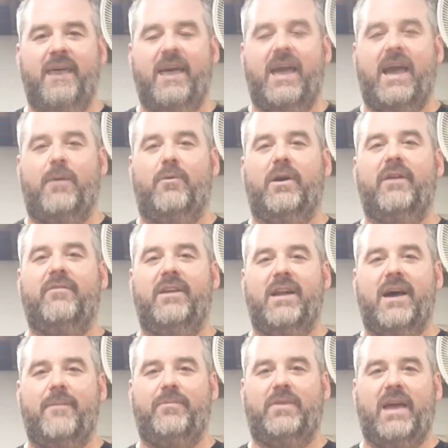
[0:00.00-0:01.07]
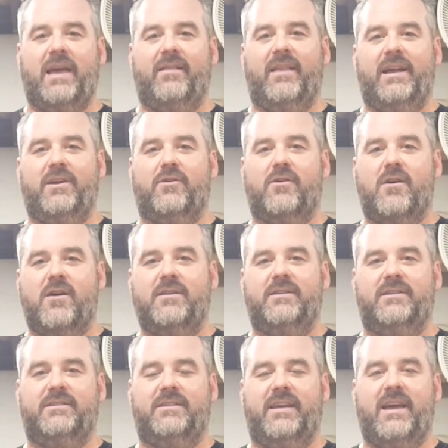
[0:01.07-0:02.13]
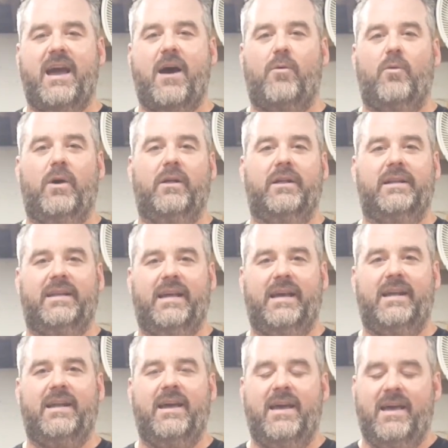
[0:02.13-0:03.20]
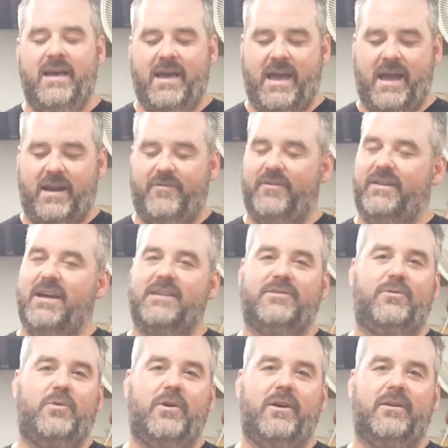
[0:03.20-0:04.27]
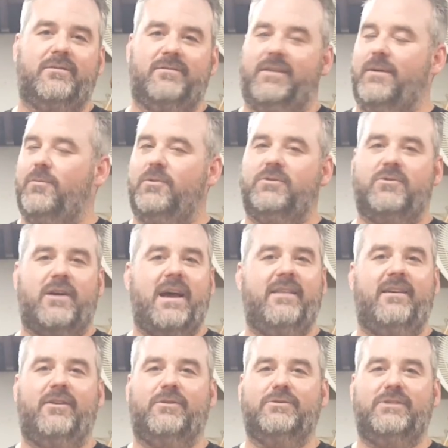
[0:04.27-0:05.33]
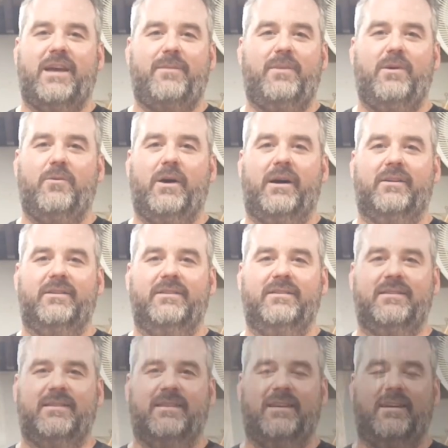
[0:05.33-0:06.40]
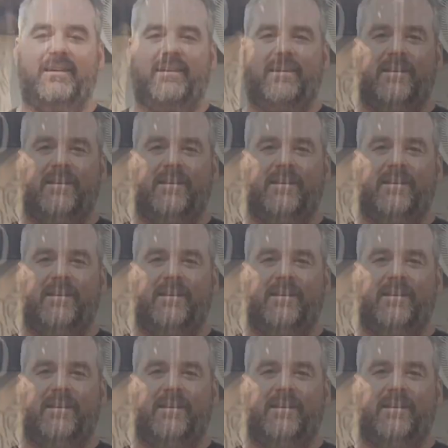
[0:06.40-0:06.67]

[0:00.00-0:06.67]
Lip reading: and we'll give an update later on to see how well it did. And if it doesn't work, then we'll try the old JB Weld. So what you're